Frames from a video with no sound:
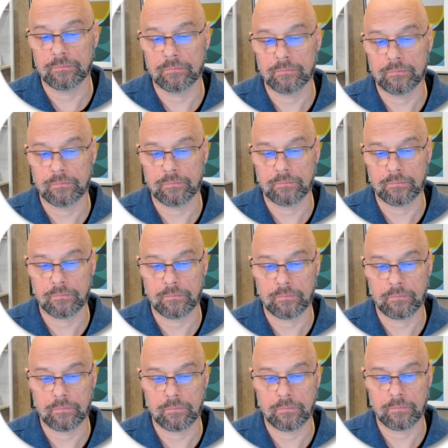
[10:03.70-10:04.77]

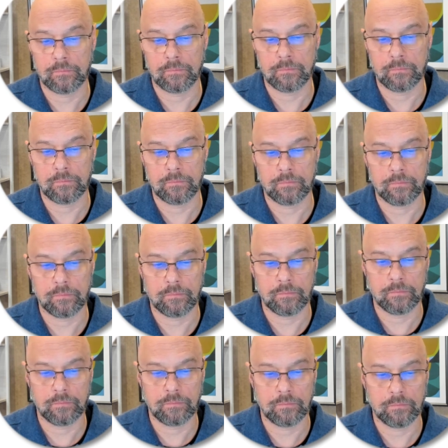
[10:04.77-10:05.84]

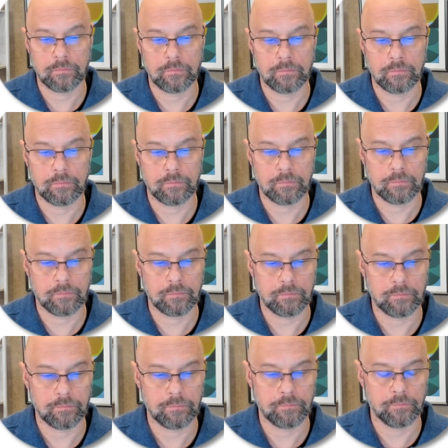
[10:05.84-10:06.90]

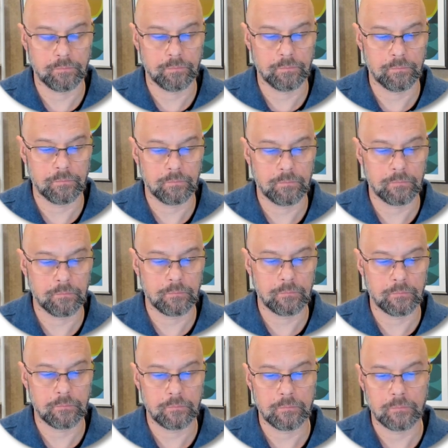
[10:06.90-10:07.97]

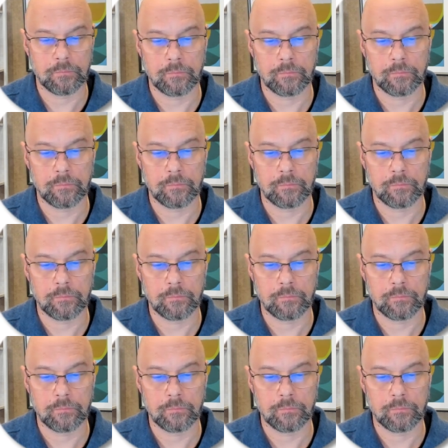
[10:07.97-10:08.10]
No one is speaking in this clip.